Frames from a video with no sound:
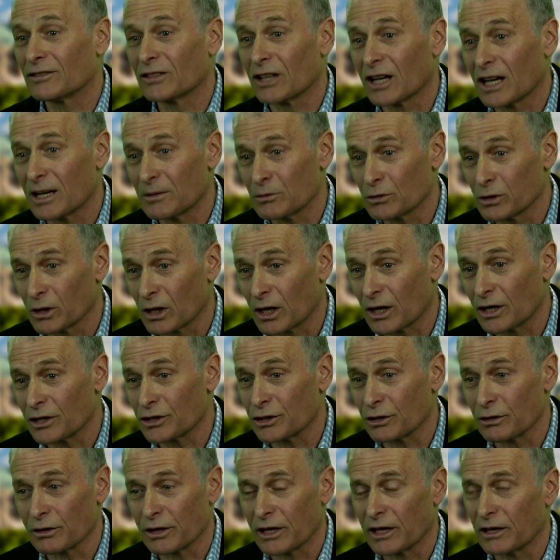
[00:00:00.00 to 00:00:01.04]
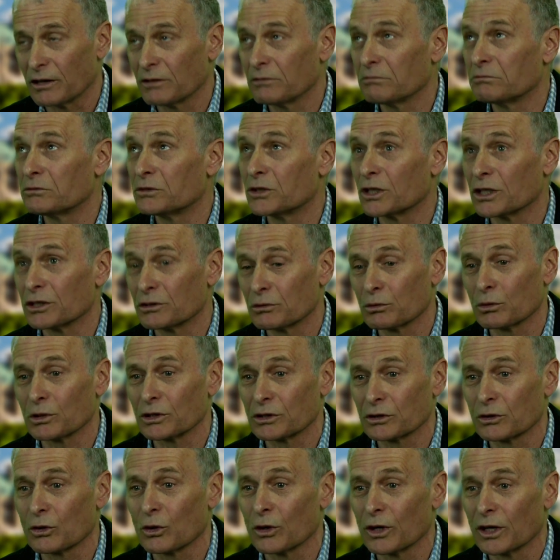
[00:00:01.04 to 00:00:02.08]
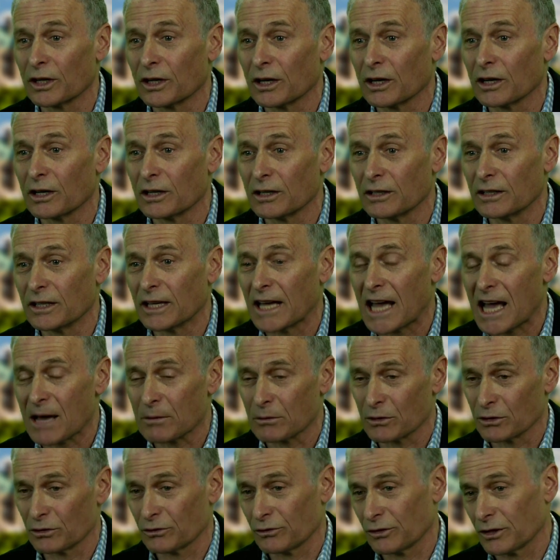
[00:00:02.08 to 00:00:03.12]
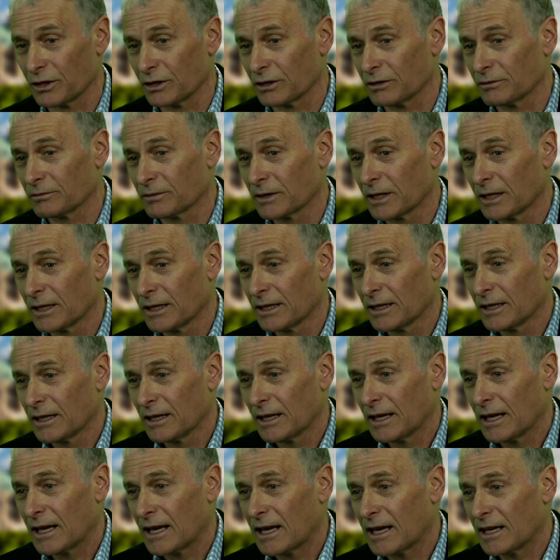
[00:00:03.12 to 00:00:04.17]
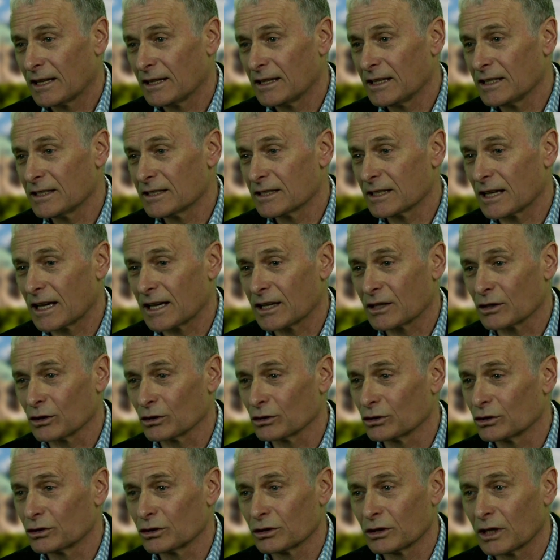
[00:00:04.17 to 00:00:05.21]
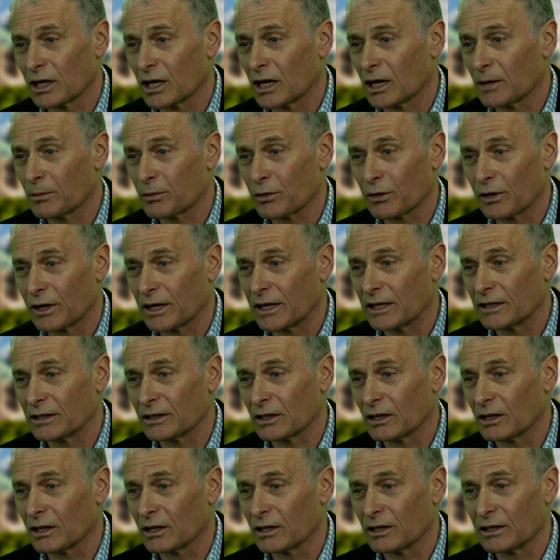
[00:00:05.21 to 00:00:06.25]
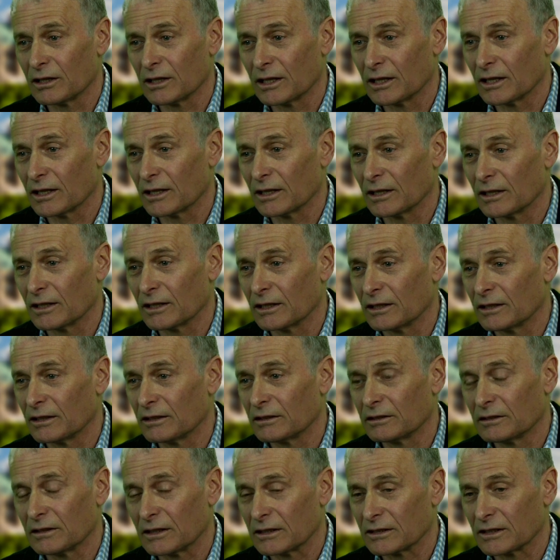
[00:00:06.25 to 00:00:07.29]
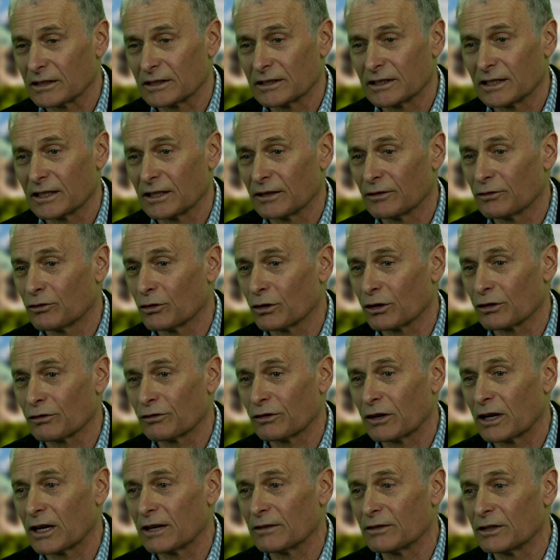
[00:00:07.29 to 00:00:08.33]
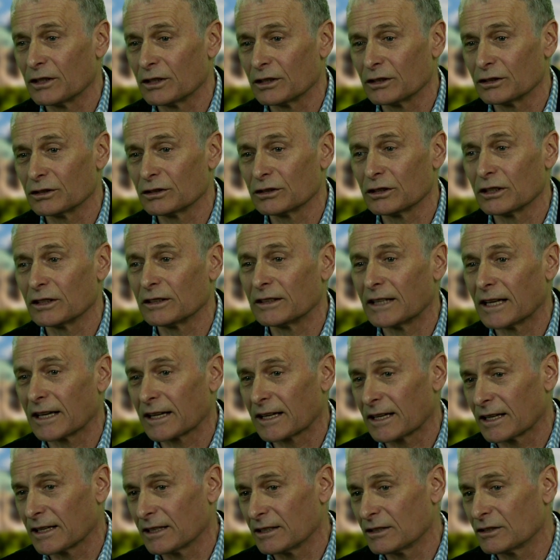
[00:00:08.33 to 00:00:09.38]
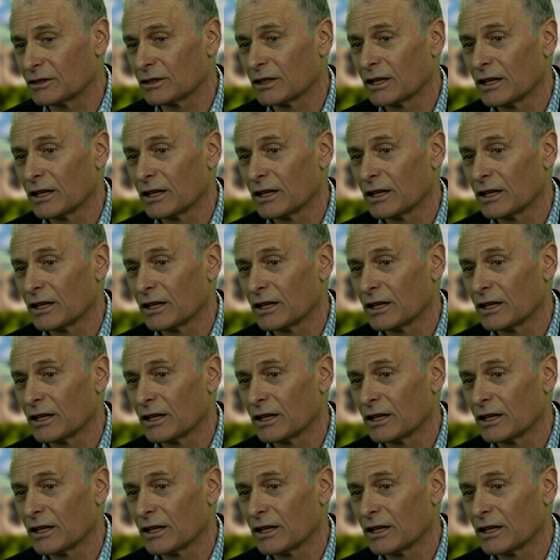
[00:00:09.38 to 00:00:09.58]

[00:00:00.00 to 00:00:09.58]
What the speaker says: times larger than just what's going on in the atmosphere. And these cycles operate on, as I say, 4 to 5 years, decades.